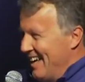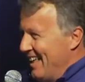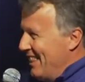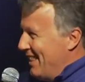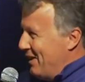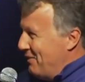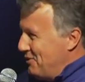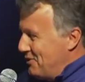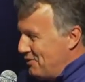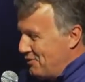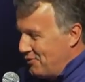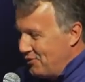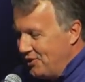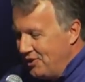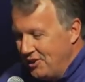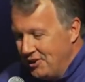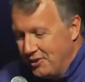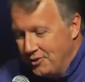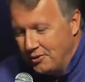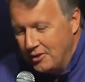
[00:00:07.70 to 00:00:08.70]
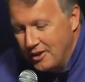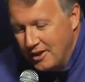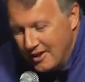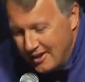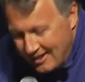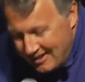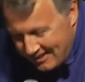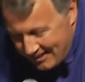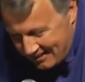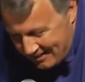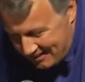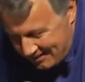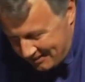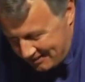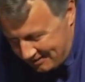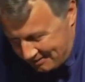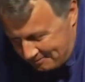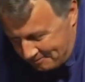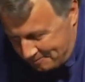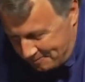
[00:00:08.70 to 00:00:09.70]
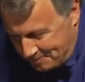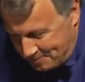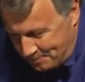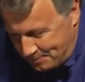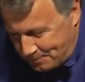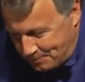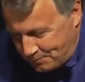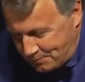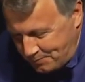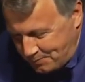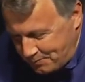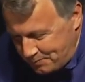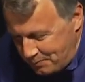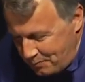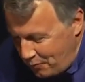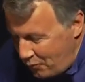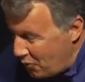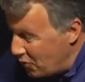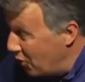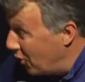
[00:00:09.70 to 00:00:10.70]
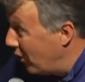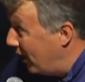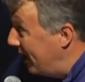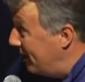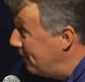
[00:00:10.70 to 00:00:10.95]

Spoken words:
That was for you. All right.